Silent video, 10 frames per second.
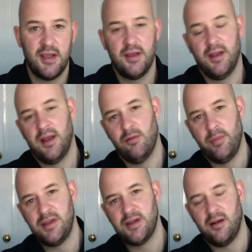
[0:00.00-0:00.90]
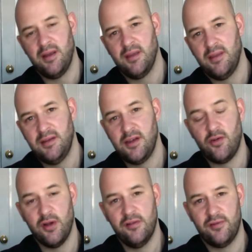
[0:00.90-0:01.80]
and I will be chairing the
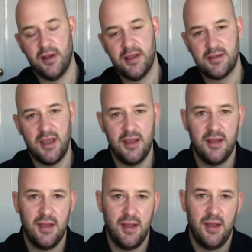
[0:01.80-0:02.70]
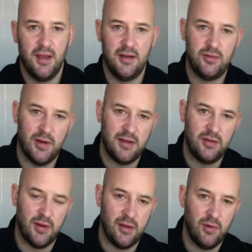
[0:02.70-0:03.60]
tutorial for ISCE in
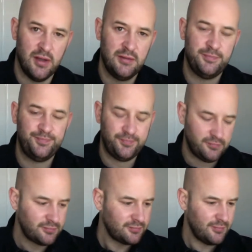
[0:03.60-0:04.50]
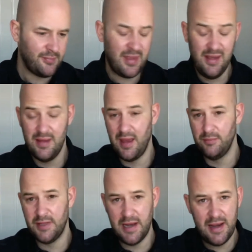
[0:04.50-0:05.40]
2021. I'm
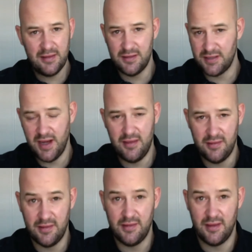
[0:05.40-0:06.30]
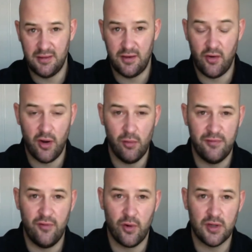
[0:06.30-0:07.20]
delighted to say that the tutorial will
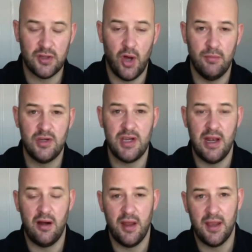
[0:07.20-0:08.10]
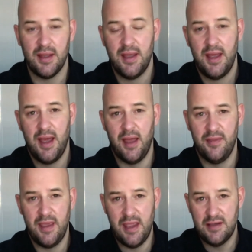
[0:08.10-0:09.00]
focus on machine learning and
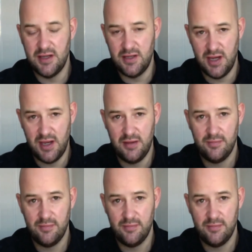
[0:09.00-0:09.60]
the ECG.